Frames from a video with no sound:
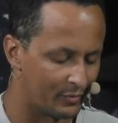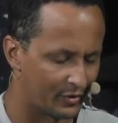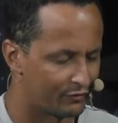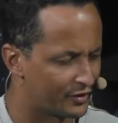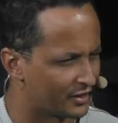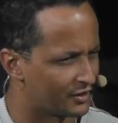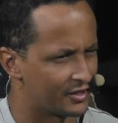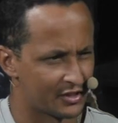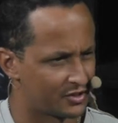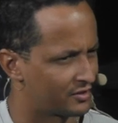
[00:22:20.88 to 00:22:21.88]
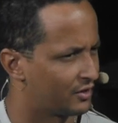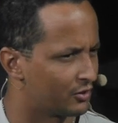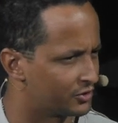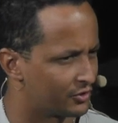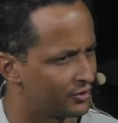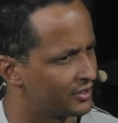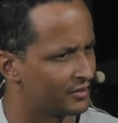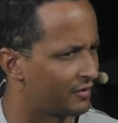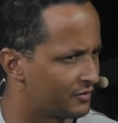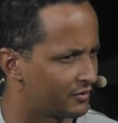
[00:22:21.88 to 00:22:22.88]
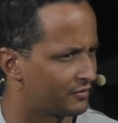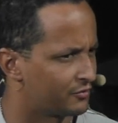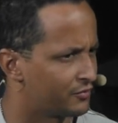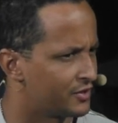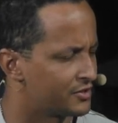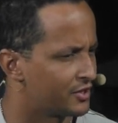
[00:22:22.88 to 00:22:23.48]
but in Finland they just closed it. You didn't even have to finish.